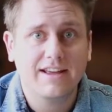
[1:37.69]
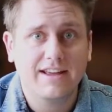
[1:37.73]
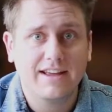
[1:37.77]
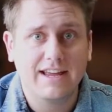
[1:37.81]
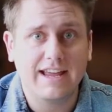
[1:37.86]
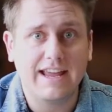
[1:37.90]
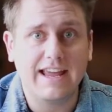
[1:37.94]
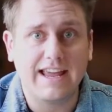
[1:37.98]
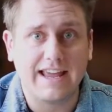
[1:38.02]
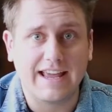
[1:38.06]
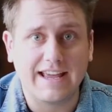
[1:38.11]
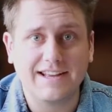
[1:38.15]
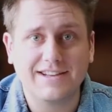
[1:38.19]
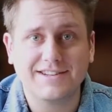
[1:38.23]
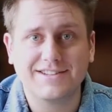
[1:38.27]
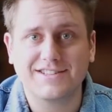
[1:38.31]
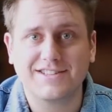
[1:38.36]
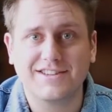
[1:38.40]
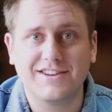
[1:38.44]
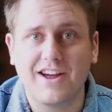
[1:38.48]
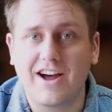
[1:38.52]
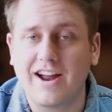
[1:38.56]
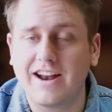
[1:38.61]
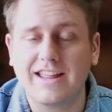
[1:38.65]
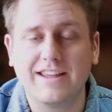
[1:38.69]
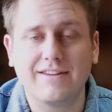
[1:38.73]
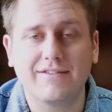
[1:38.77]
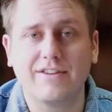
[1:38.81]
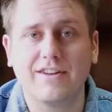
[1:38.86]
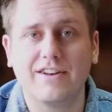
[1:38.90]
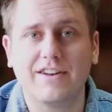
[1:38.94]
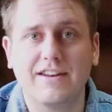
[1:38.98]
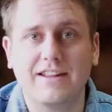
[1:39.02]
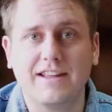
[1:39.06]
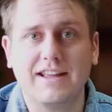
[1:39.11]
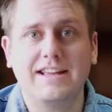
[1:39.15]
He's
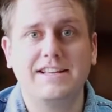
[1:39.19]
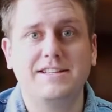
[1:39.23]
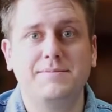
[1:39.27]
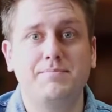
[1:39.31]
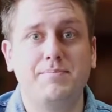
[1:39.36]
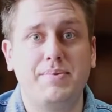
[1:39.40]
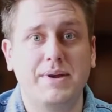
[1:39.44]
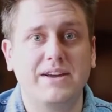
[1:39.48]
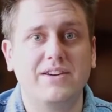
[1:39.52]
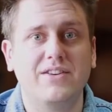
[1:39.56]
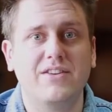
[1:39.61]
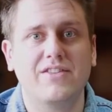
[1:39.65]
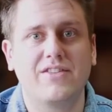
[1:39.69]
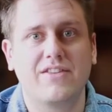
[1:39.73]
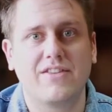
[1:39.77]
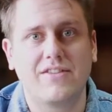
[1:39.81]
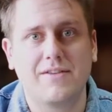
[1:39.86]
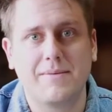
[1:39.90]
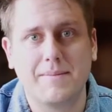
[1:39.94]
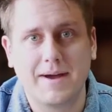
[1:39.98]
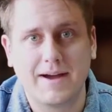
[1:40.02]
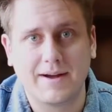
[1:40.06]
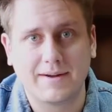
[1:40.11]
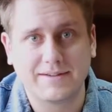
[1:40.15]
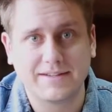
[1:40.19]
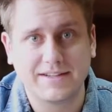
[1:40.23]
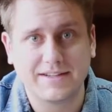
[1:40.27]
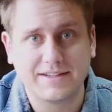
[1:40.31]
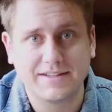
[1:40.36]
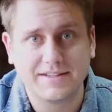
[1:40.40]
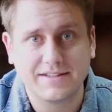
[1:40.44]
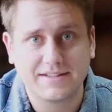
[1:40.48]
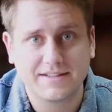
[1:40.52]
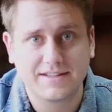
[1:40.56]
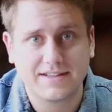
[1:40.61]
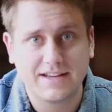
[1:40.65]
bigger than the
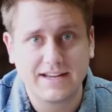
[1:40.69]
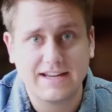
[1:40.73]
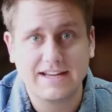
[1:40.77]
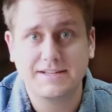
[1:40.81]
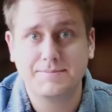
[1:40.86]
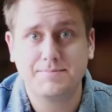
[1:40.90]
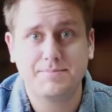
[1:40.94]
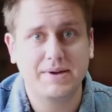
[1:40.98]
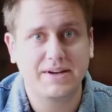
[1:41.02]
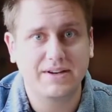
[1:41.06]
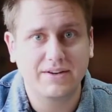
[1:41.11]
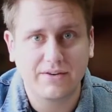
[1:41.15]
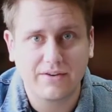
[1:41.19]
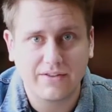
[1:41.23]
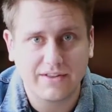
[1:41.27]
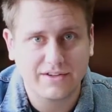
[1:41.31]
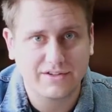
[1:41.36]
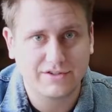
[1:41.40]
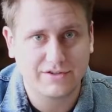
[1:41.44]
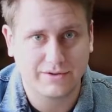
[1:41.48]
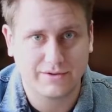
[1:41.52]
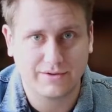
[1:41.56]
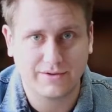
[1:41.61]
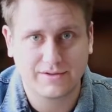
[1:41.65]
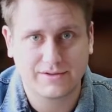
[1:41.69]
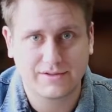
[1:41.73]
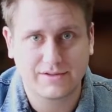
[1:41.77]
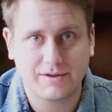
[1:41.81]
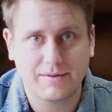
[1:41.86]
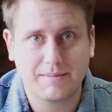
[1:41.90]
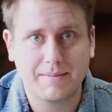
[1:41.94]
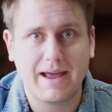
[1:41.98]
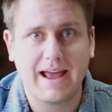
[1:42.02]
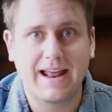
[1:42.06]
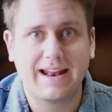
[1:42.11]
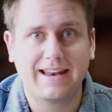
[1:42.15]
mountains. He's bigger than
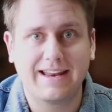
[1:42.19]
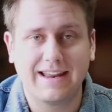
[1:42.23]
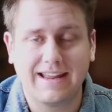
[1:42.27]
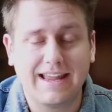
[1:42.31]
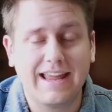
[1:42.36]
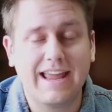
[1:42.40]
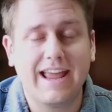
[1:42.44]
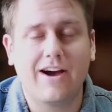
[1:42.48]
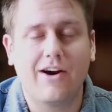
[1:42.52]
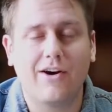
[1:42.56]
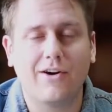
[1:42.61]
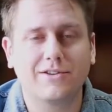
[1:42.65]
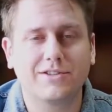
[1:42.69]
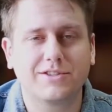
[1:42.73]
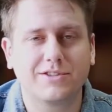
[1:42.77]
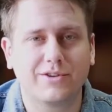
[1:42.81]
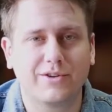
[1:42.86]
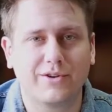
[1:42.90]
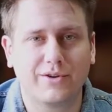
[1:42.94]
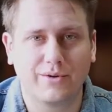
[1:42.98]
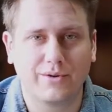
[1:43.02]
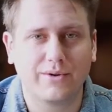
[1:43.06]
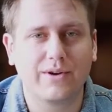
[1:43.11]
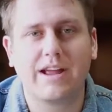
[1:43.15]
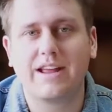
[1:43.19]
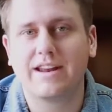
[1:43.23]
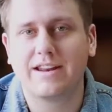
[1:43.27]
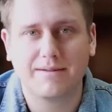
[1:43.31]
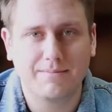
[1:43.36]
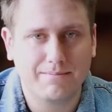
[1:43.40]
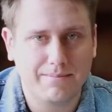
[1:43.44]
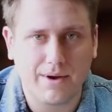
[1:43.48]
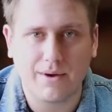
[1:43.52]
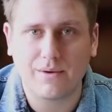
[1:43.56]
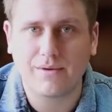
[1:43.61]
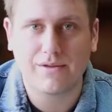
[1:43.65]
Jerusalem. And he also
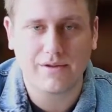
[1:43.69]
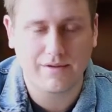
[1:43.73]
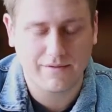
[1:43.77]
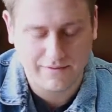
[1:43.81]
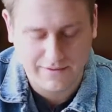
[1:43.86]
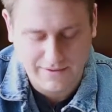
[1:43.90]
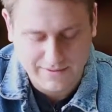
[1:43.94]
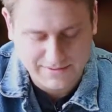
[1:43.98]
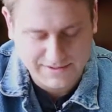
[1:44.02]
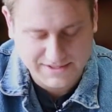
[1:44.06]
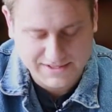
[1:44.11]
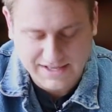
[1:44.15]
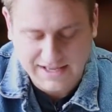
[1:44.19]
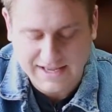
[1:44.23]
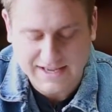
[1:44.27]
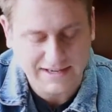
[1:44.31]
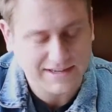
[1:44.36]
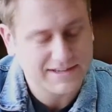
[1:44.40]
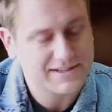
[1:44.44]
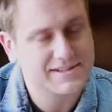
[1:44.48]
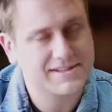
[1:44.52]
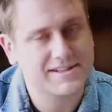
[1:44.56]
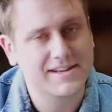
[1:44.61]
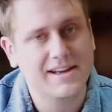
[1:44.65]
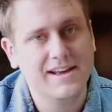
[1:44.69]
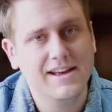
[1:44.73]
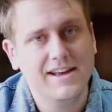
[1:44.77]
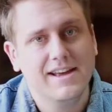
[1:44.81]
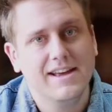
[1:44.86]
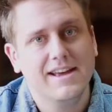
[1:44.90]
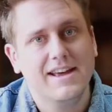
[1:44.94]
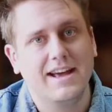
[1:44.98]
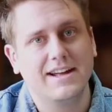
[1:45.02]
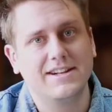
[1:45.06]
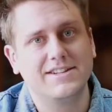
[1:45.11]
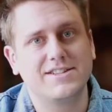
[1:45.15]
created both of those things.
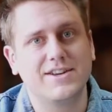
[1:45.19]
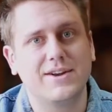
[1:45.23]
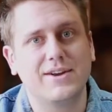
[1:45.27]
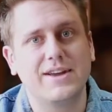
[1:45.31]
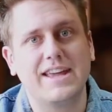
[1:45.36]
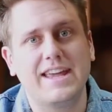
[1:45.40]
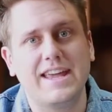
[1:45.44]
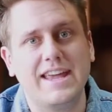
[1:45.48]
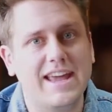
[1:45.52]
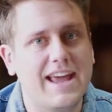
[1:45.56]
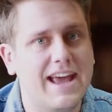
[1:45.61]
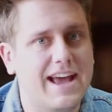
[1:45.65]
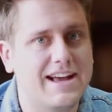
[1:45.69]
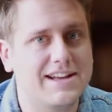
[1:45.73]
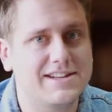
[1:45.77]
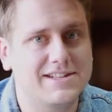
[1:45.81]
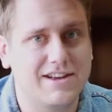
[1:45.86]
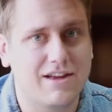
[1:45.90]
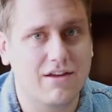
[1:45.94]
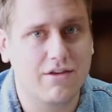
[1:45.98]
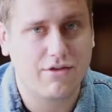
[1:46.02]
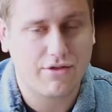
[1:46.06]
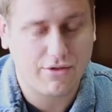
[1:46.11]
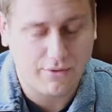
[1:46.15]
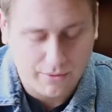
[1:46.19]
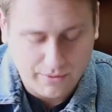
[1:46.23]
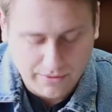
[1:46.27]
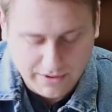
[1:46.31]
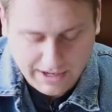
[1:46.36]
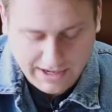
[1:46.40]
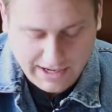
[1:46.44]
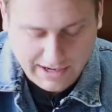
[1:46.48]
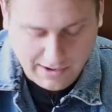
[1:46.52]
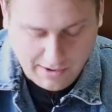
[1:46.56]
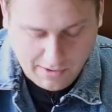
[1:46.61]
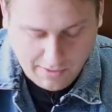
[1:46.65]
And so he has
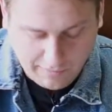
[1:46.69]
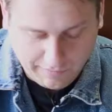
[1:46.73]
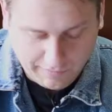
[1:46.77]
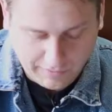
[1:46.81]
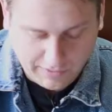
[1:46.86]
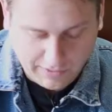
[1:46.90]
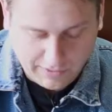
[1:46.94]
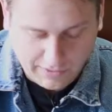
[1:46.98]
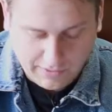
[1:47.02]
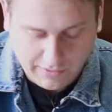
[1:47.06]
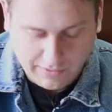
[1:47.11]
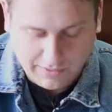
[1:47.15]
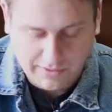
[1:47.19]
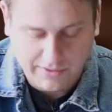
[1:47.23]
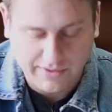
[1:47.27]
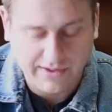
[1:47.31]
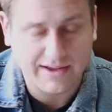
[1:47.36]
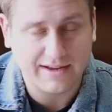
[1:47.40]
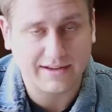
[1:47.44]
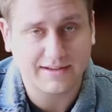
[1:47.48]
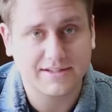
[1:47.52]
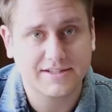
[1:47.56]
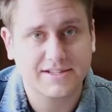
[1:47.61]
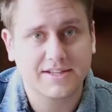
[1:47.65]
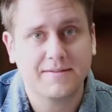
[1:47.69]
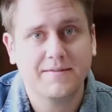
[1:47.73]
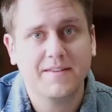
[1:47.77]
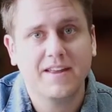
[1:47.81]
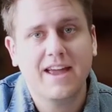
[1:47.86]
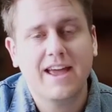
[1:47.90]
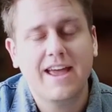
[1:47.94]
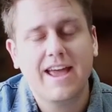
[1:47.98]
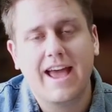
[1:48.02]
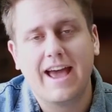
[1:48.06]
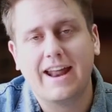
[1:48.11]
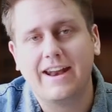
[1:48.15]
authority over all things.
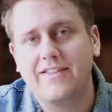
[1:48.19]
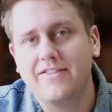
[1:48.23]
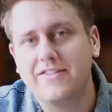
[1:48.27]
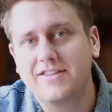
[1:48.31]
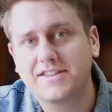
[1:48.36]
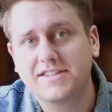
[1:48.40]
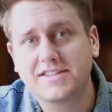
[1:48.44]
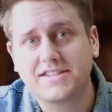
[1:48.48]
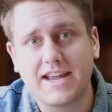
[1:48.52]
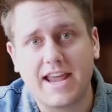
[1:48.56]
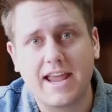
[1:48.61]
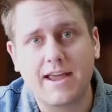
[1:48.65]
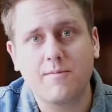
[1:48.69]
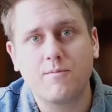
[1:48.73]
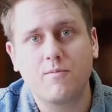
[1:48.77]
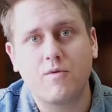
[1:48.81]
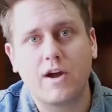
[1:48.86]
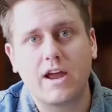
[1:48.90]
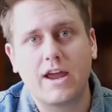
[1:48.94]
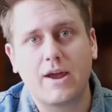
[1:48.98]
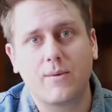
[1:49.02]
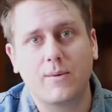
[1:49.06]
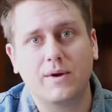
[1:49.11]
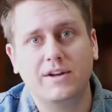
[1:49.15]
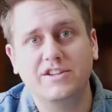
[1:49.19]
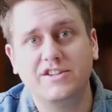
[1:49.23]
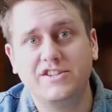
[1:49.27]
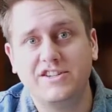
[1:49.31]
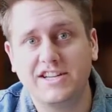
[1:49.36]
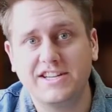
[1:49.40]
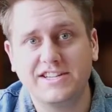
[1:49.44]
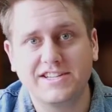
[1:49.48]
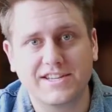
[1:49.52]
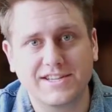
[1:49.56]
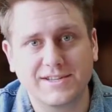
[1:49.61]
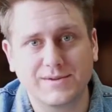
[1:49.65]
And in the same way, when
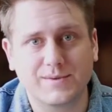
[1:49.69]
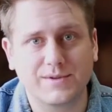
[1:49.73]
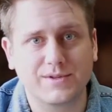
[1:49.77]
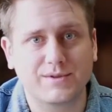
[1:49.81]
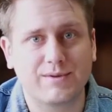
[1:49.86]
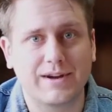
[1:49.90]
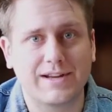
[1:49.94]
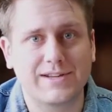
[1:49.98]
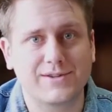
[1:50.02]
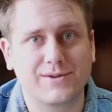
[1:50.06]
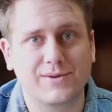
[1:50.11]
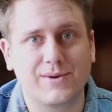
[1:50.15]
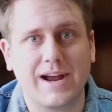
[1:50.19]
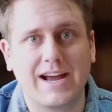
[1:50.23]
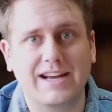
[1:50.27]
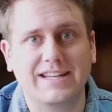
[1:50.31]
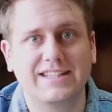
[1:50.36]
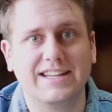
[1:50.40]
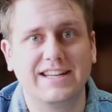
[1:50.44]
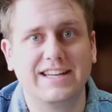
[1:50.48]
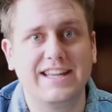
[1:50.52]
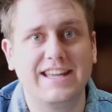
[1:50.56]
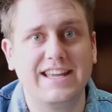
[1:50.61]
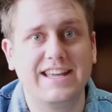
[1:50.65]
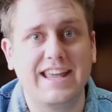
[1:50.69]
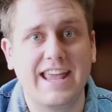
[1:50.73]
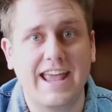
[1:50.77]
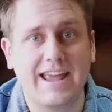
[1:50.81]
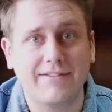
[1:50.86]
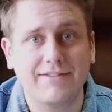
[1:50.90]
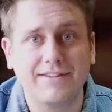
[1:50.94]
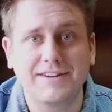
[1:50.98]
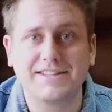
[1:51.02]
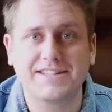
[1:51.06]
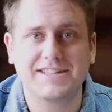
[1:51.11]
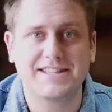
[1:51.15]
Jesus was resurrected, he
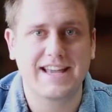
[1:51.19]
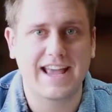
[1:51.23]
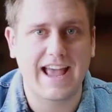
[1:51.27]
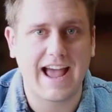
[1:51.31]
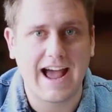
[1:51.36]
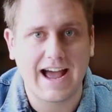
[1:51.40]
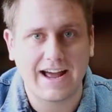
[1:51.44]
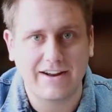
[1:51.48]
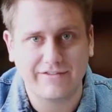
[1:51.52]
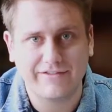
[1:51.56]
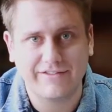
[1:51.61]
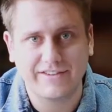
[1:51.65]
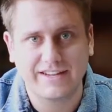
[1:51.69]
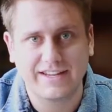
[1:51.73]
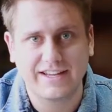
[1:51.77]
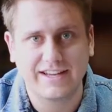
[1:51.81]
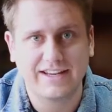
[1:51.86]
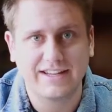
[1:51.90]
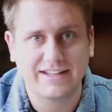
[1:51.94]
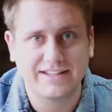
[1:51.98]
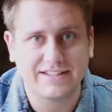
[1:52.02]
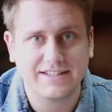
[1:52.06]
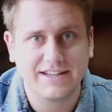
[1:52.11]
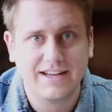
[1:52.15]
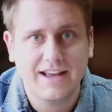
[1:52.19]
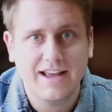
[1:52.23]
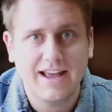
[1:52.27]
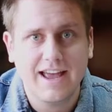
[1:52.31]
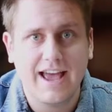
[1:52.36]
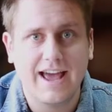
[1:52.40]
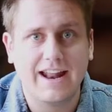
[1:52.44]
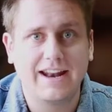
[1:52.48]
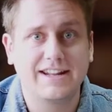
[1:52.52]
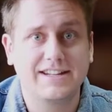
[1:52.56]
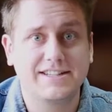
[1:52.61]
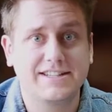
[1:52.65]
gave us the advocate.
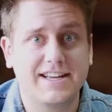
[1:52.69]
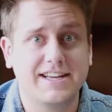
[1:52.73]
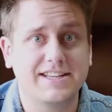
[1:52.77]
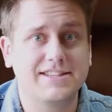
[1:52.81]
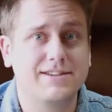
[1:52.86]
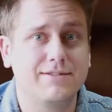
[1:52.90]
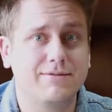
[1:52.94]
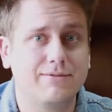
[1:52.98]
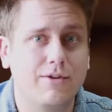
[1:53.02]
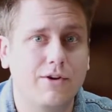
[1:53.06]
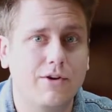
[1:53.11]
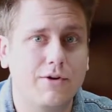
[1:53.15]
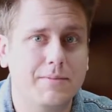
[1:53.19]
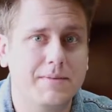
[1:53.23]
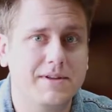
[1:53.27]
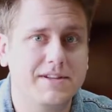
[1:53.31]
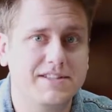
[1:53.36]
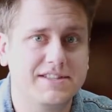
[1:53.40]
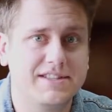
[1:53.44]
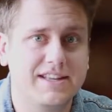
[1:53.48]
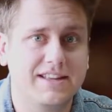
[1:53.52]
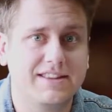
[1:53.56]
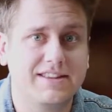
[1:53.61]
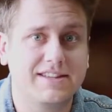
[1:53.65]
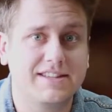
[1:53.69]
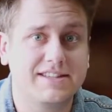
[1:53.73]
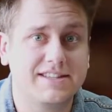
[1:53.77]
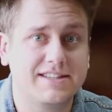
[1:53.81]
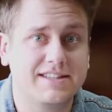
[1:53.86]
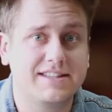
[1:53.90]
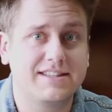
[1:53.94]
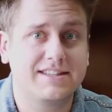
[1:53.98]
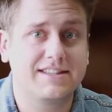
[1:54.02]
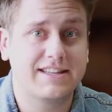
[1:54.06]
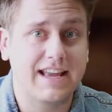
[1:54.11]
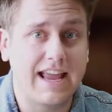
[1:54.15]
And it says in Romans that the
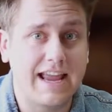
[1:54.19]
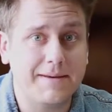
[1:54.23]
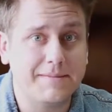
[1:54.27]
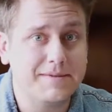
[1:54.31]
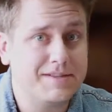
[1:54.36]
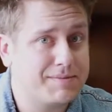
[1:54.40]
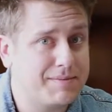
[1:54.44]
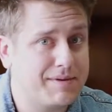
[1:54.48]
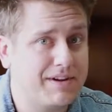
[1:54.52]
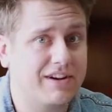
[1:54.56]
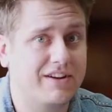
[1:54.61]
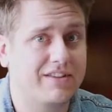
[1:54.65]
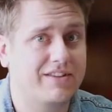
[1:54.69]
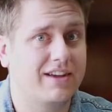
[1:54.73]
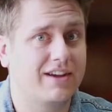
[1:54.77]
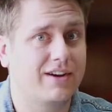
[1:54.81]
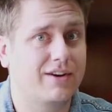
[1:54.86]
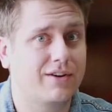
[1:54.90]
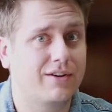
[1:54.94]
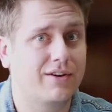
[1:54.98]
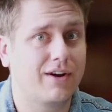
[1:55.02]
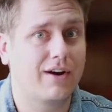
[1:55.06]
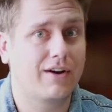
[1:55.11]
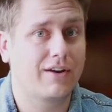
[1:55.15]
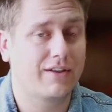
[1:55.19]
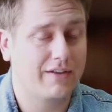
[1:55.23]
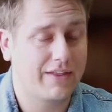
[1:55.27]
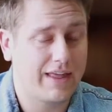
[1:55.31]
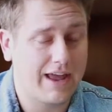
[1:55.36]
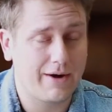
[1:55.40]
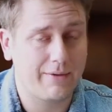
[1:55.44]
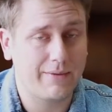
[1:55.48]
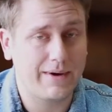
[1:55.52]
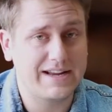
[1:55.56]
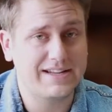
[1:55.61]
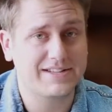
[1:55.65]
same spirit
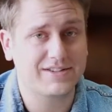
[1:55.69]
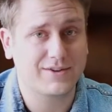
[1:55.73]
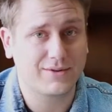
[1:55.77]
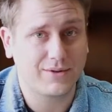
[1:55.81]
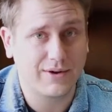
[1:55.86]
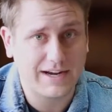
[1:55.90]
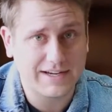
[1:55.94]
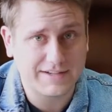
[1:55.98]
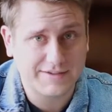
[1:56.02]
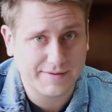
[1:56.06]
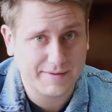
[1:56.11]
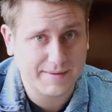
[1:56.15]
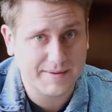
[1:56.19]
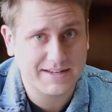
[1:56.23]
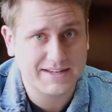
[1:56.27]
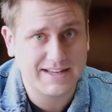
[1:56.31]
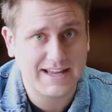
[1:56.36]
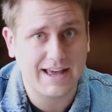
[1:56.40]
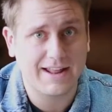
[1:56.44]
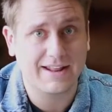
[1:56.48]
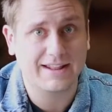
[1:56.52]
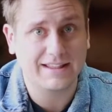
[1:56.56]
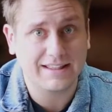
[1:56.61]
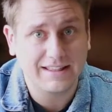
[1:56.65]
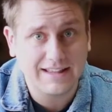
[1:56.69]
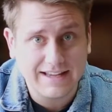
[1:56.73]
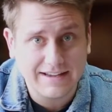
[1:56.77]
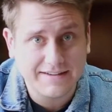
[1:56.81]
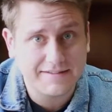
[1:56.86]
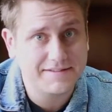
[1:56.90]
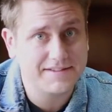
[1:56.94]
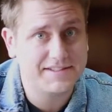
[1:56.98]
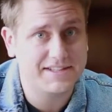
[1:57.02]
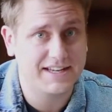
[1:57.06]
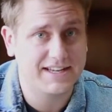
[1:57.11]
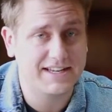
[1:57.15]
that raised Christ from the dead
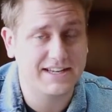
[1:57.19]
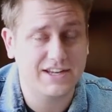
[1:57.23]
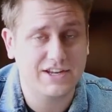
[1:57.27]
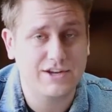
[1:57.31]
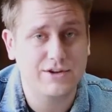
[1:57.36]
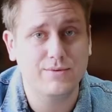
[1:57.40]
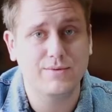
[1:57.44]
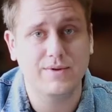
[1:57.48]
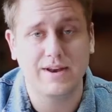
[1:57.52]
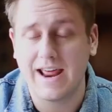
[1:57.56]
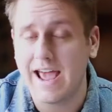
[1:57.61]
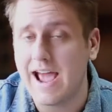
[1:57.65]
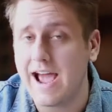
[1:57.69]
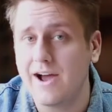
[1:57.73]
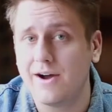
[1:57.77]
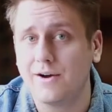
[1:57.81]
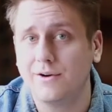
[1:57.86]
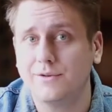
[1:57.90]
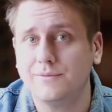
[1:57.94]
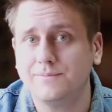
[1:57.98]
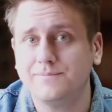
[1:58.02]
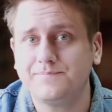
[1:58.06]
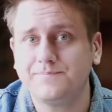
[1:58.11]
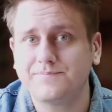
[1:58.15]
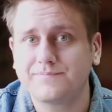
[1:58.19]
lives in you now.